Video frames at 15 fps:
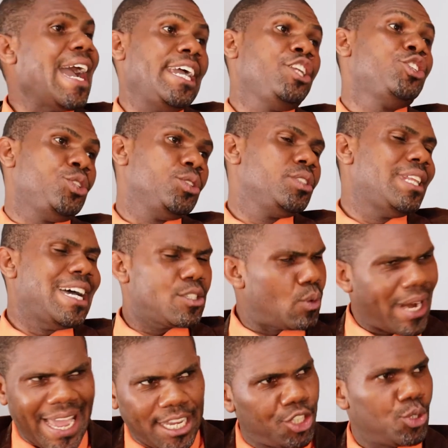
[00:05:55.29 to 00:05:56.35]
I do. That's
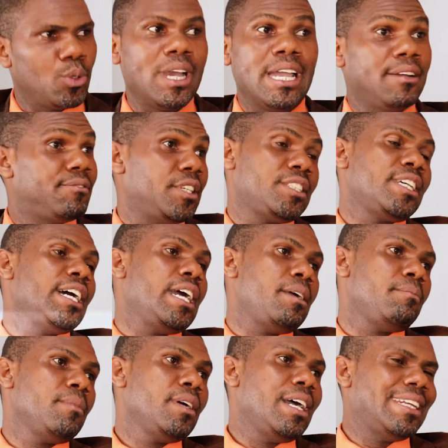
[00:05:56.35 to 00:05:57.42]
what I do every
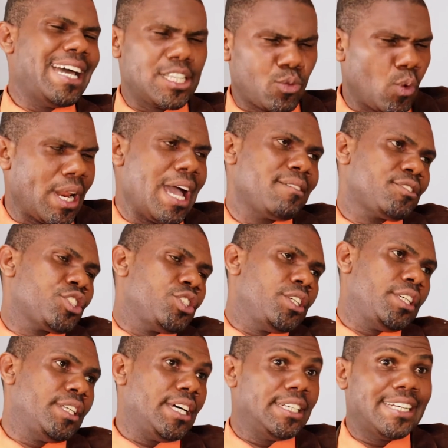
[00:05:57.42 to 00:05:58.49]
time. And that's what I've
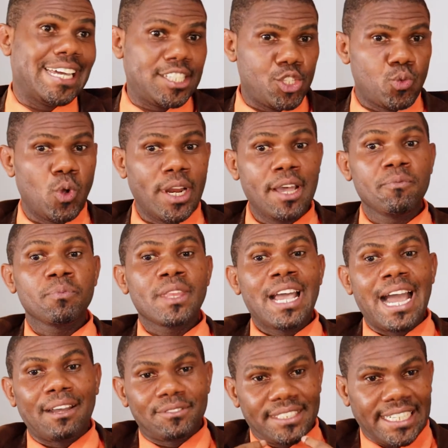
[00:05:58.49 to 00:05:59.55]
studied. And that is what
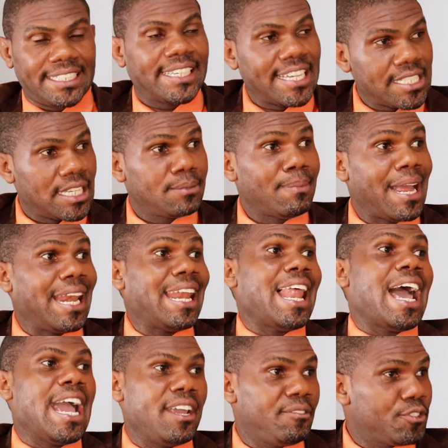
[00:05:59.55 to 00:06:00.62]
I've dedicated my
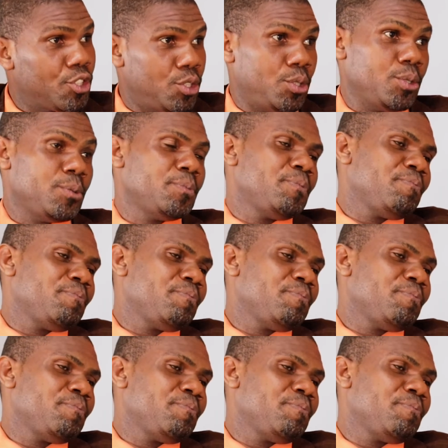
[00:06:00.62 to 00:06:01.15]
life to.